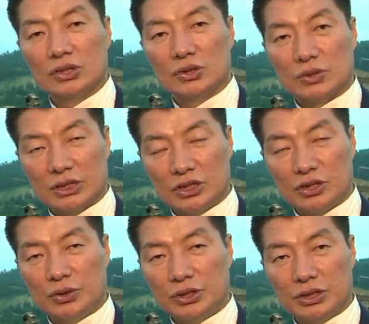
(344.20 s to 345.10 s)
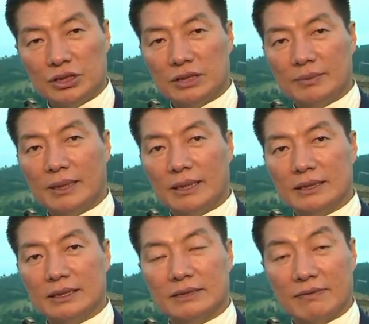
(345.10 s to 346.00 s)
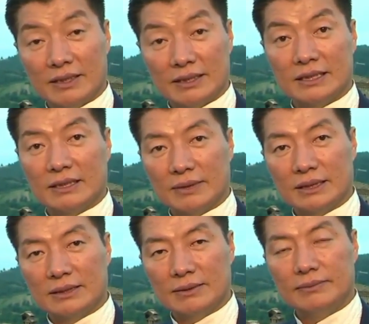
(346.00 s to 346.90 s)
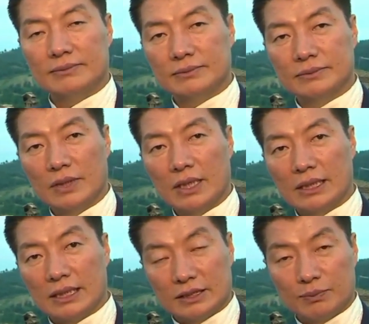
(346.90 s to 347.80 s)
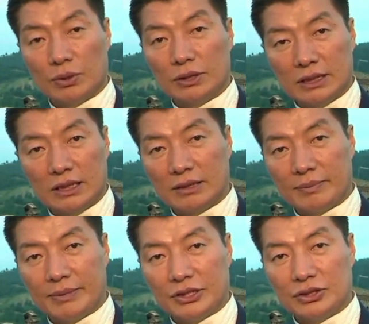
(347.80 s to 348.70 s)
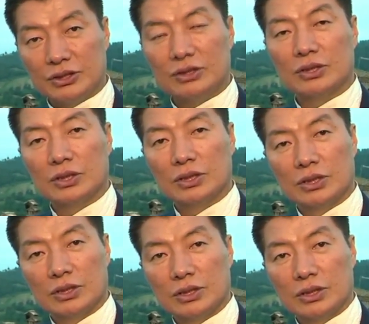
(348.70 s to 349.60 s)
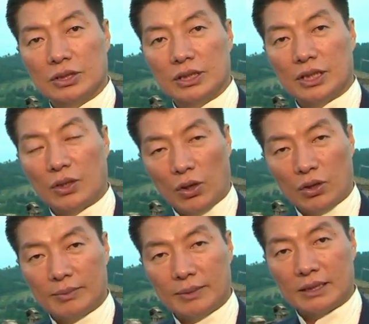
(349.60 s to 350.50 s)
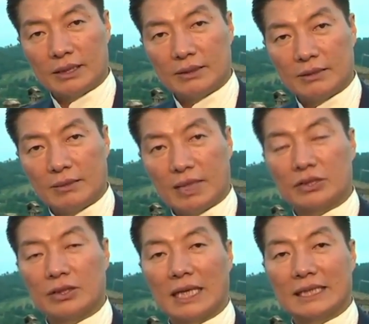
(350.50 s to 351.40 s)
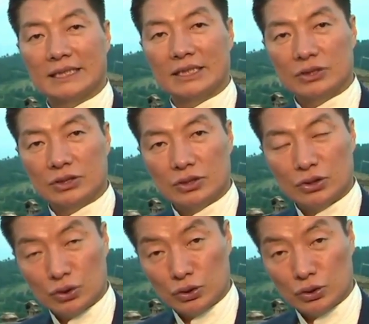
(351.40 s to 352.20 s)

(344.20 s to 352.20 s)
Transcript: While sharing the tragic story of Tibet, President Sangay remarked, we hope the dialogue spirit of Canossa will pass on to the cause of Tibet.